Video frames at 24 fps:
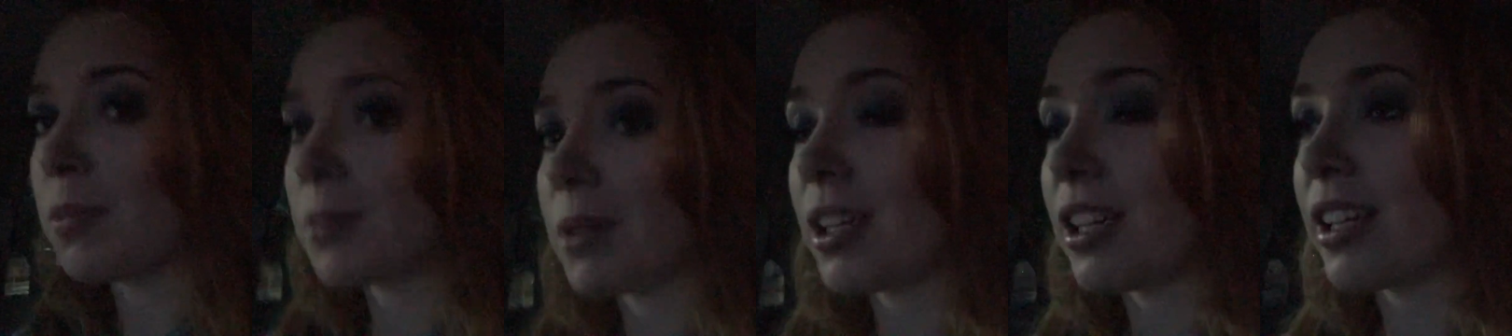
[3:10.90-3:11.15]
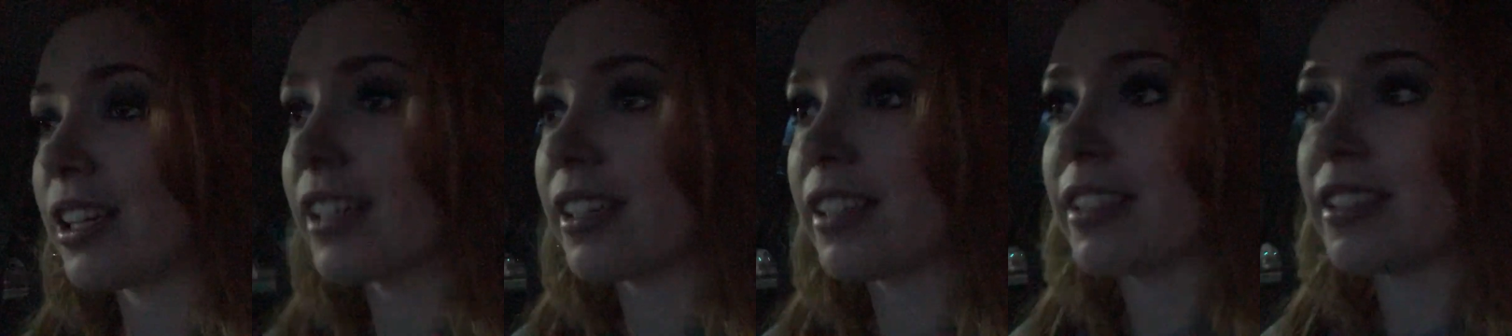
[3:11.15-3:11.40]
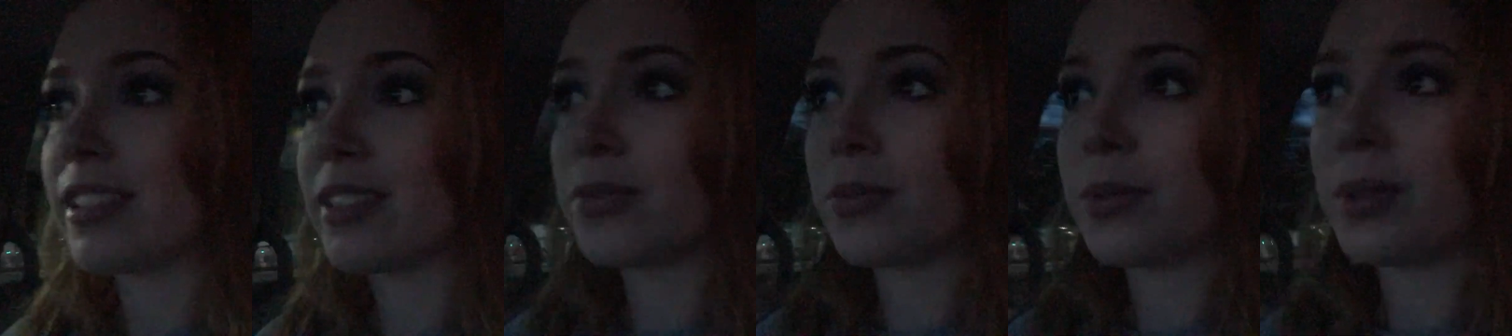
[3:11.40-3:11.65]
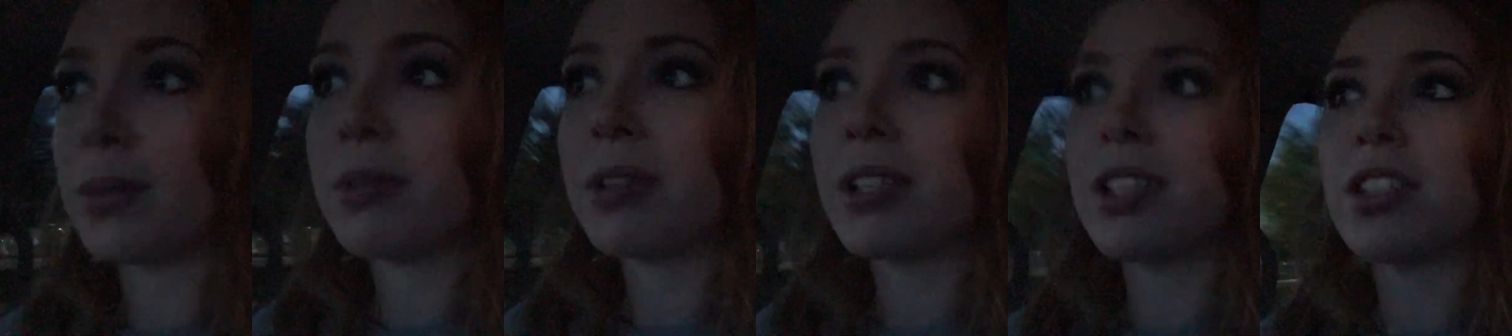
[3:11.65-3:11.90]
because
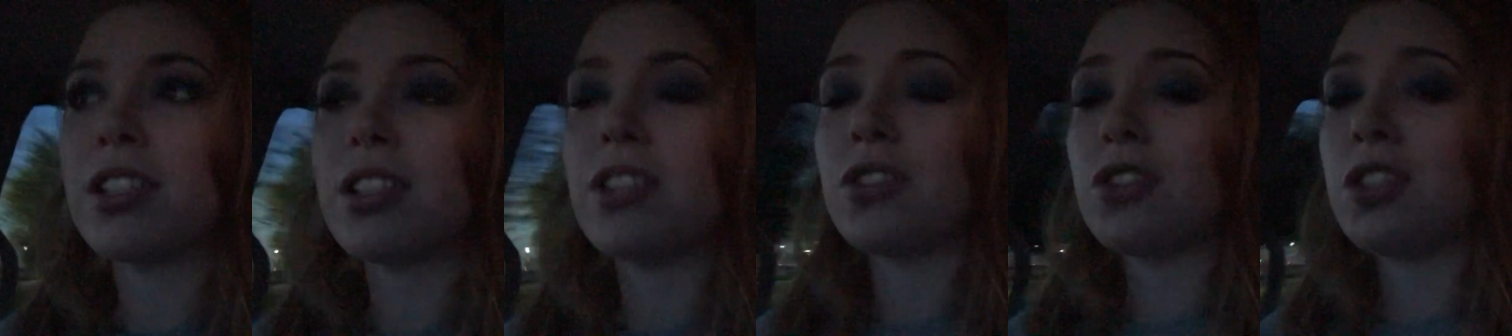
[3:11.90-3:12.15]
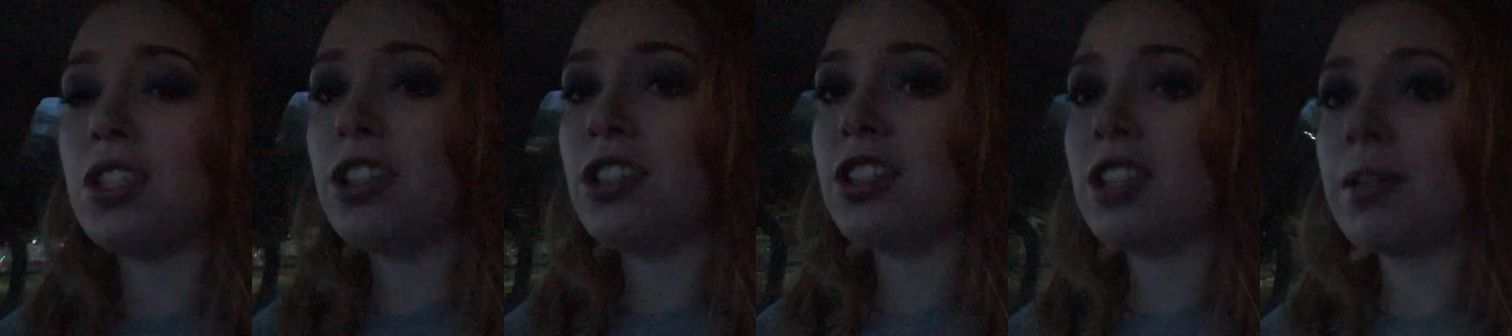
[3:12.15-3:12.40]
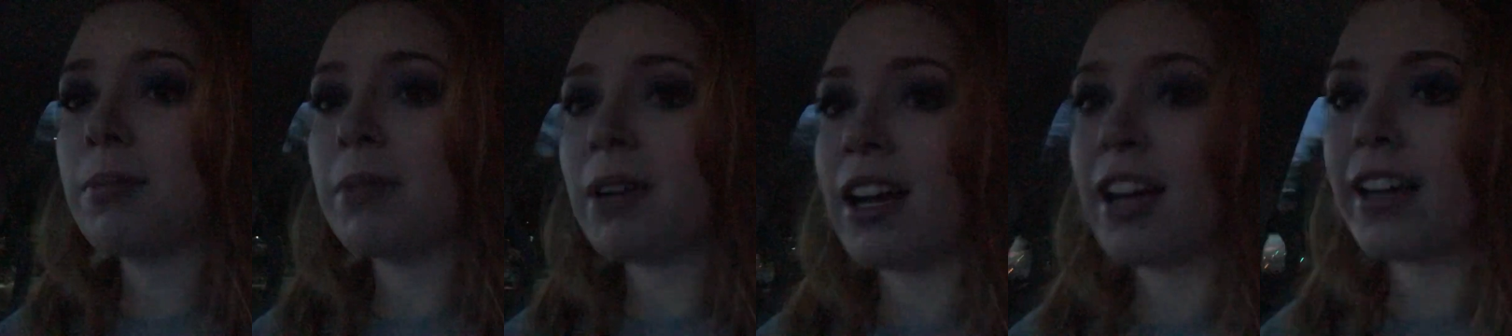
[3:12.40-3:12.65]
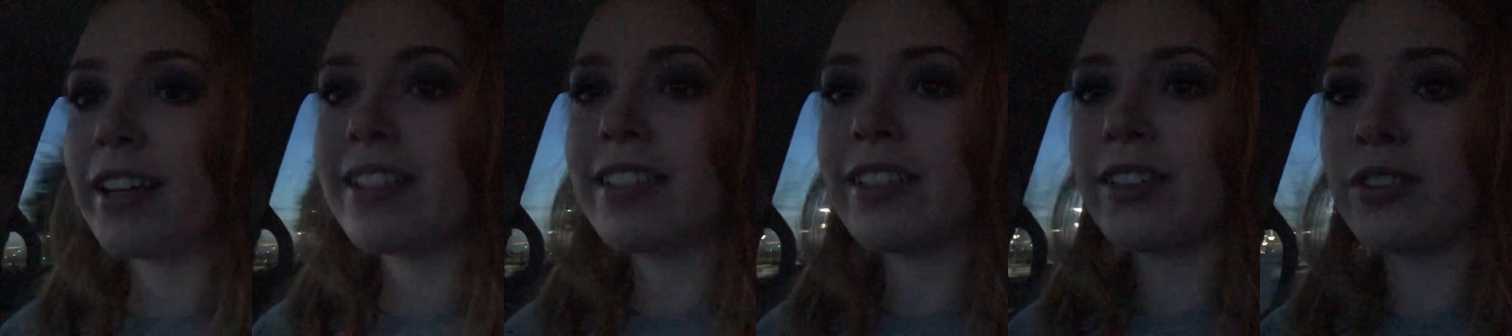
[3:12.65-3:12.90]
we went to TJ
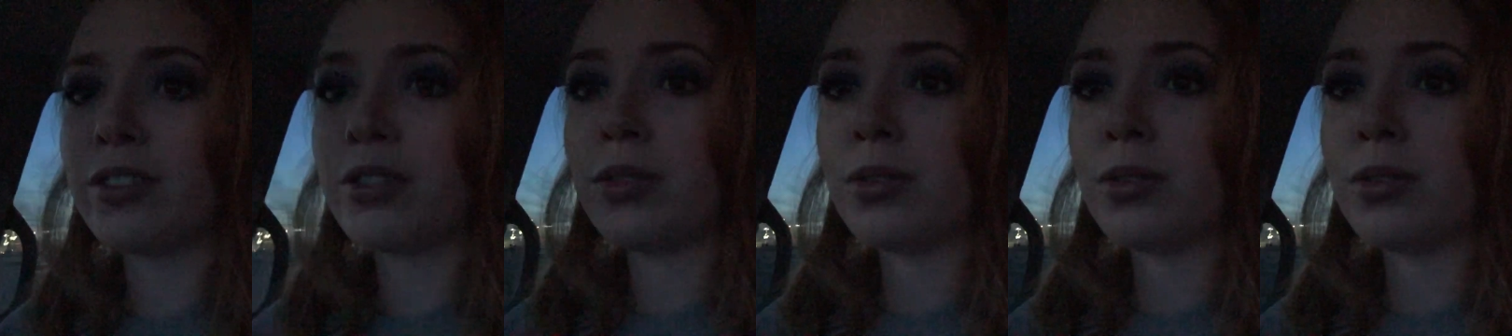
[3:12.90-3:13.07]
Maxx and